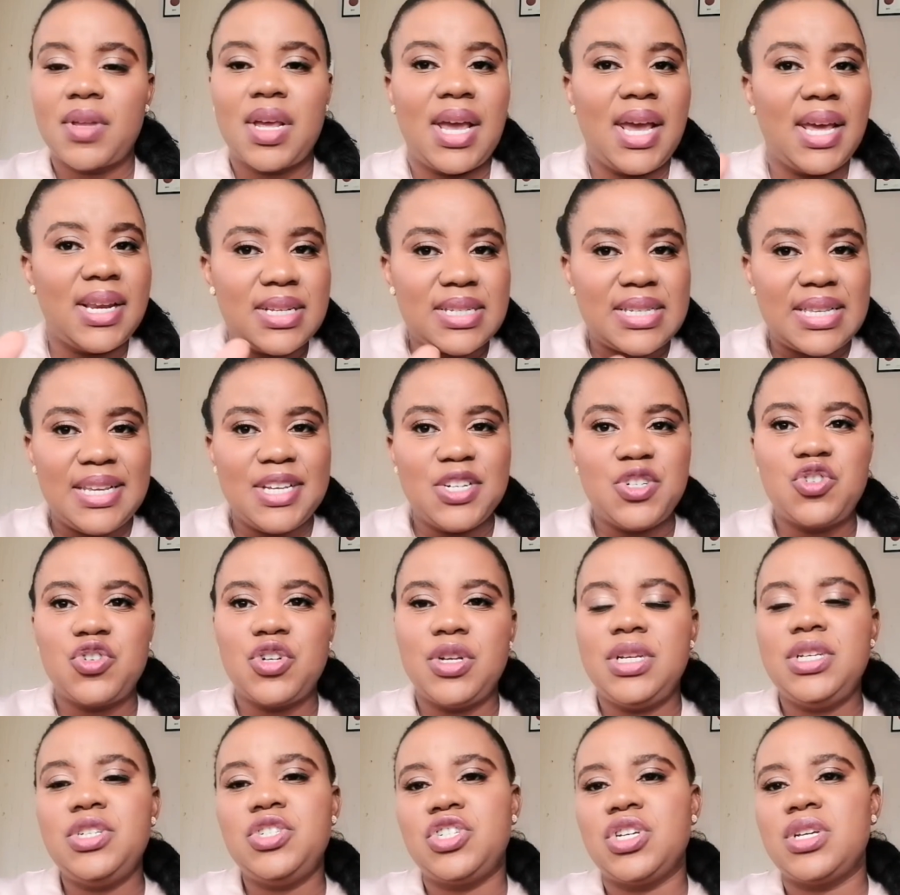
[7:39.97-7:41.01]
It is
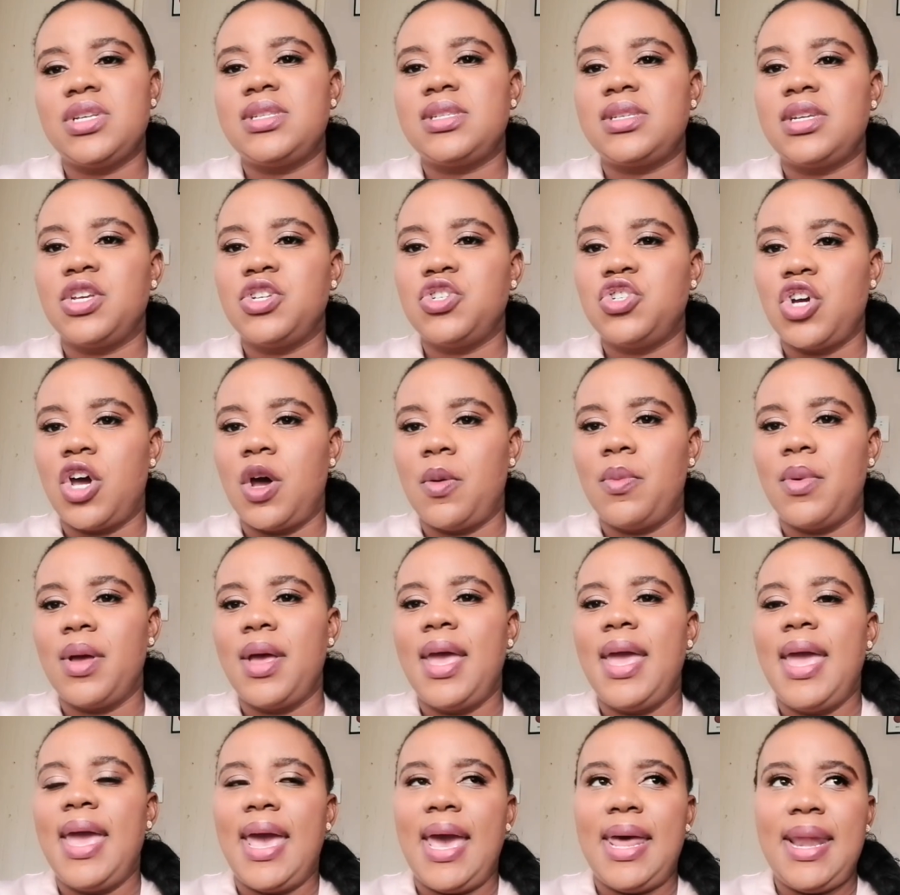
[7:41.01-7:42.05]
literally just a job.
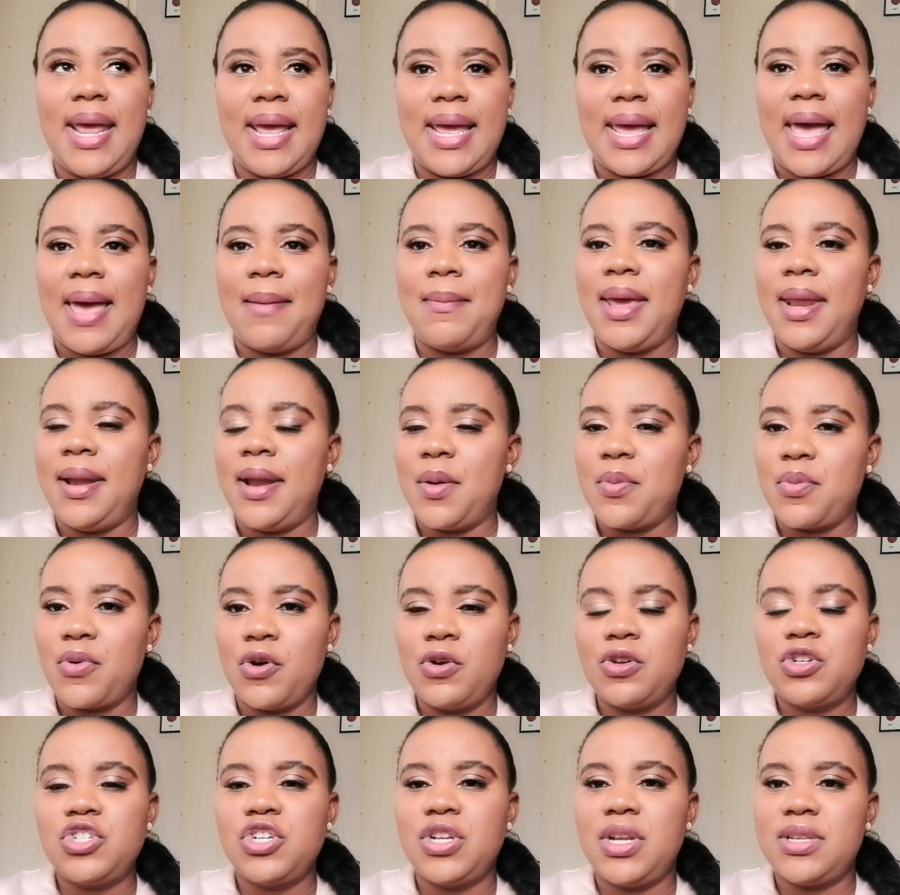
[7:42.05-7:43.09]
And I come and
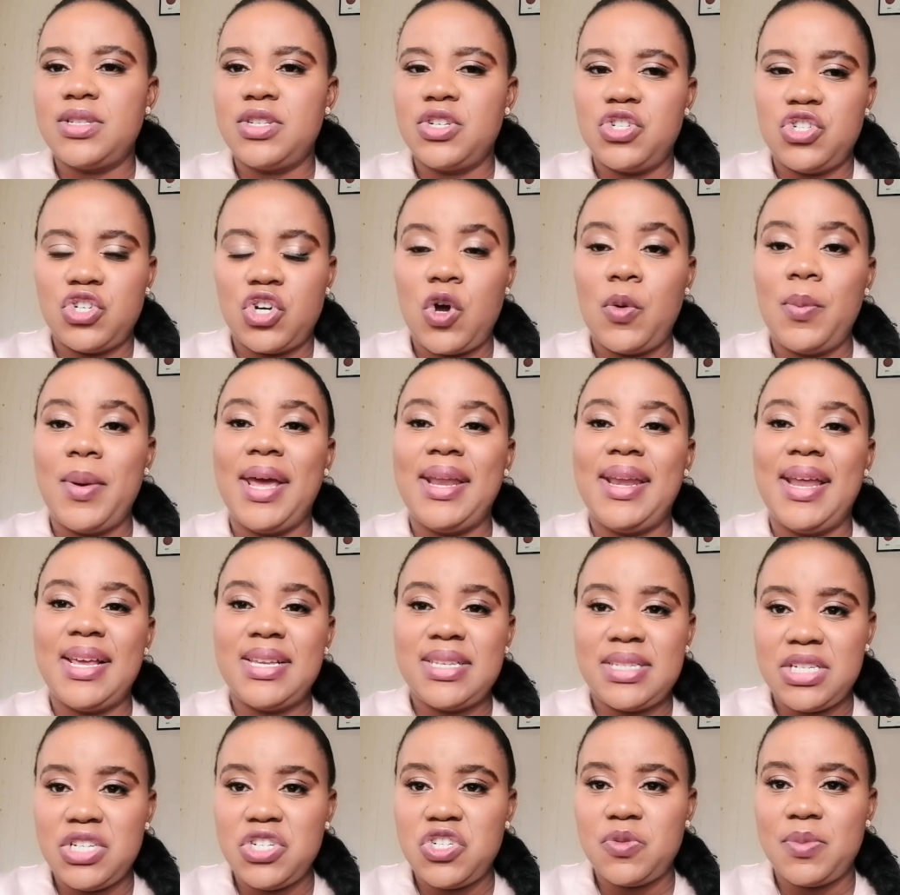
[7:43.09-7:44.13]
approach it as a job, and I
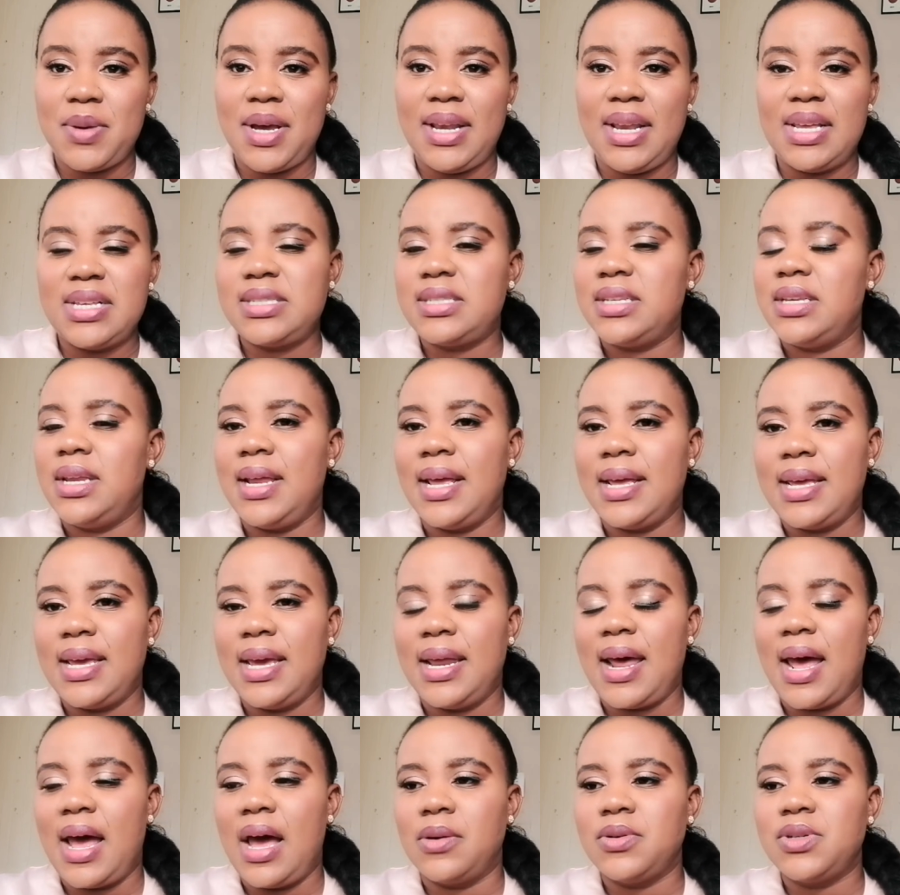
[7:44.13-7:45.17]
teach my lesson and I
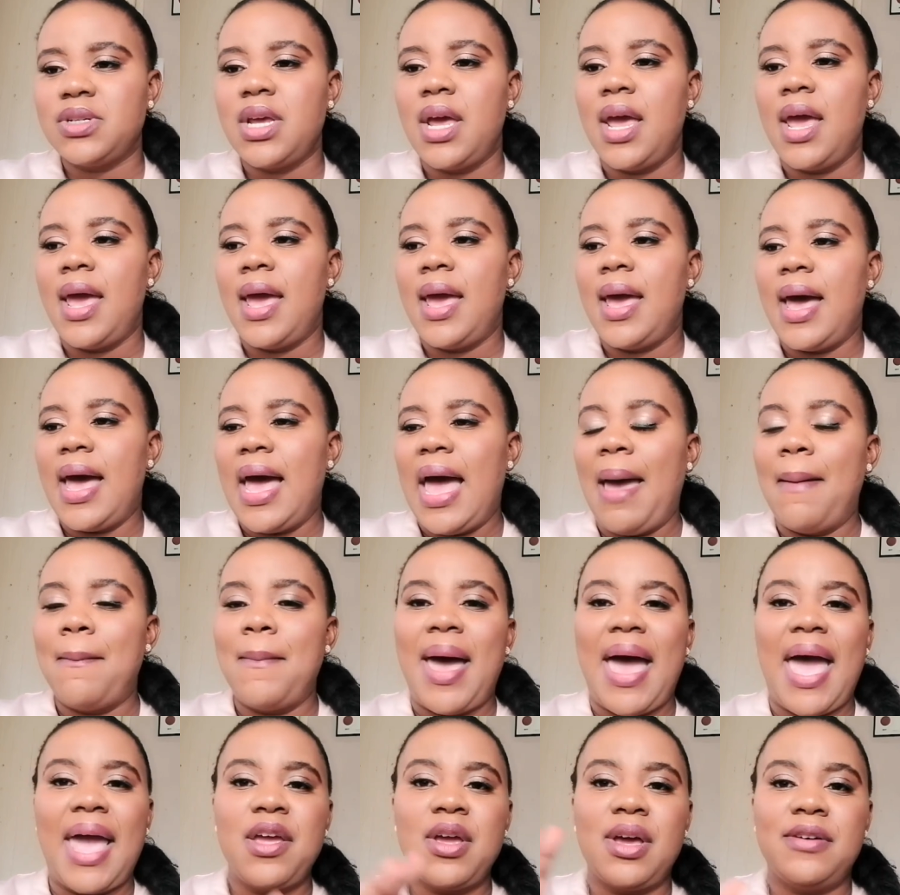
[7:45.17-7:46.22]
get out.
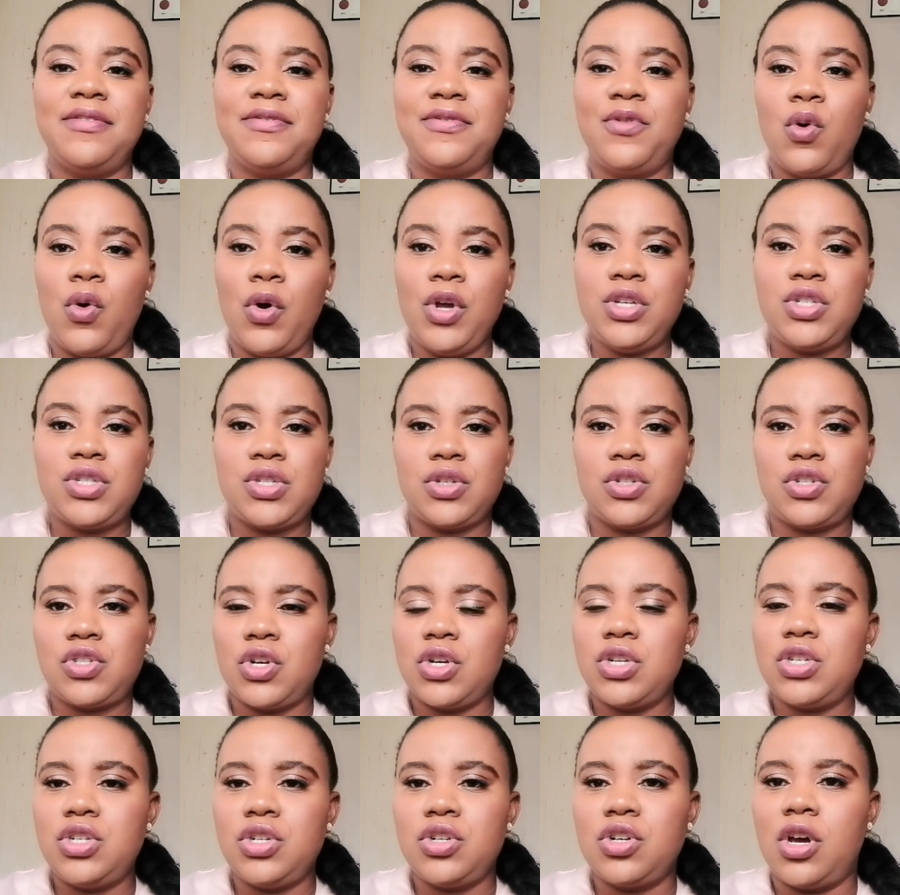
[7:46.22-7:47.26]
I avoid
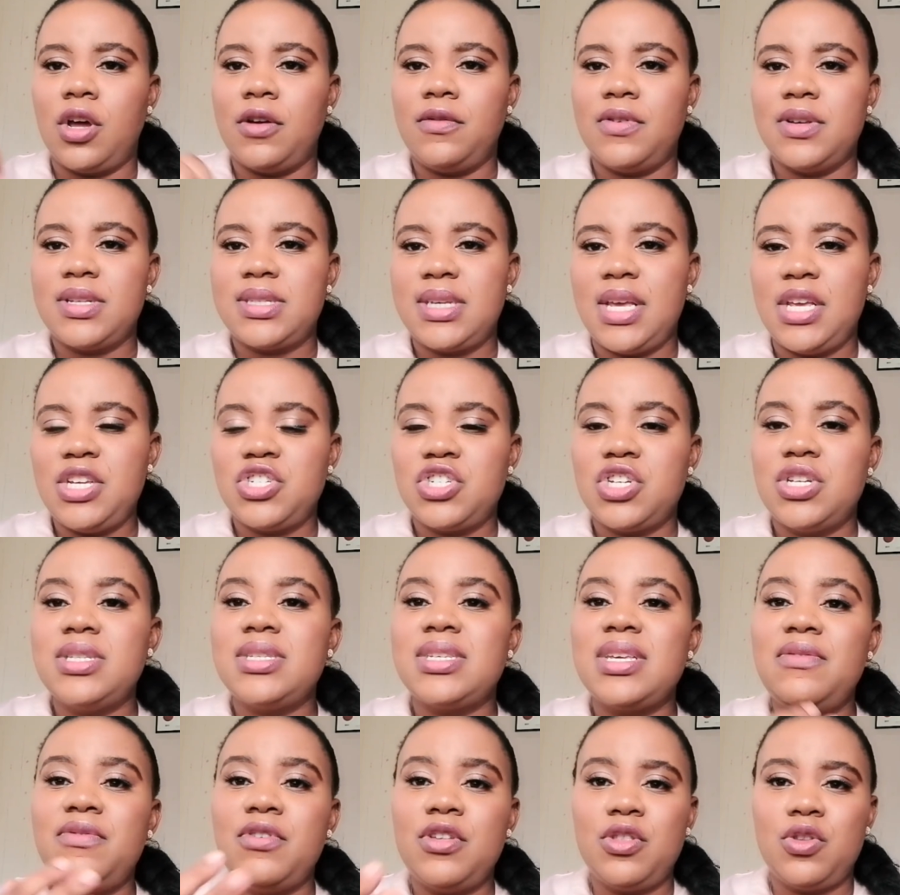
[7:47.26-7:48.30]
certain
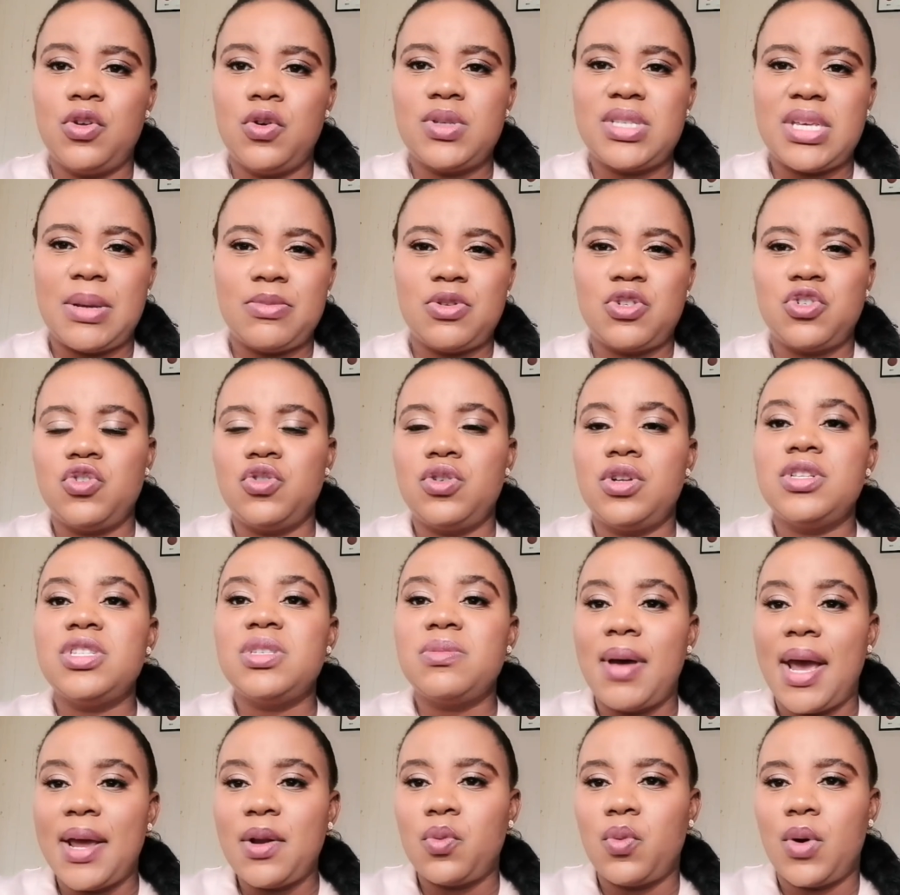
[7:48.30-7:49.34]
conversations, even though some students
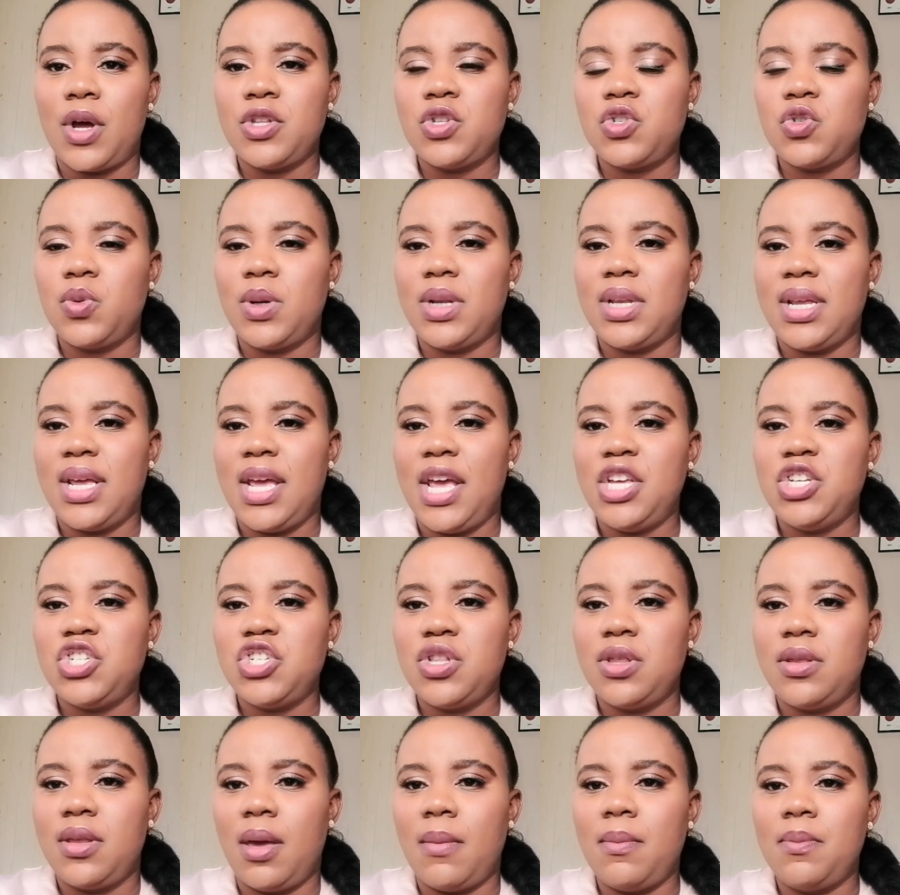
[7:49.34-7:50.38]
might want to engage
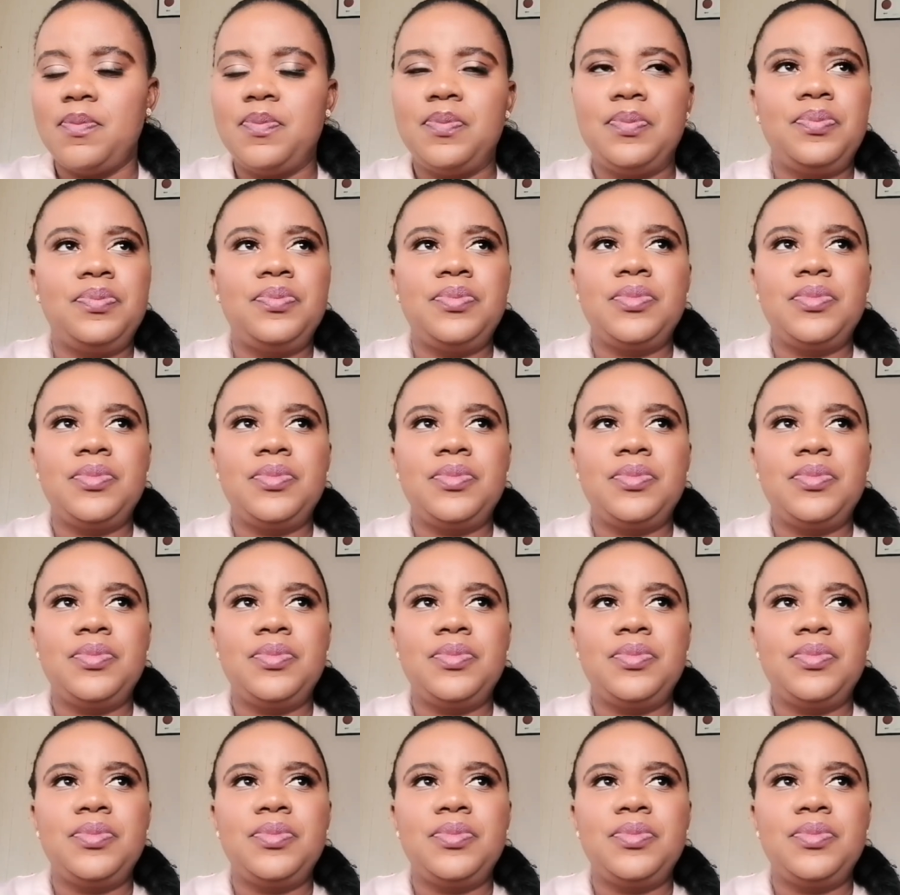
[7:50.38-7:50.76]
in them.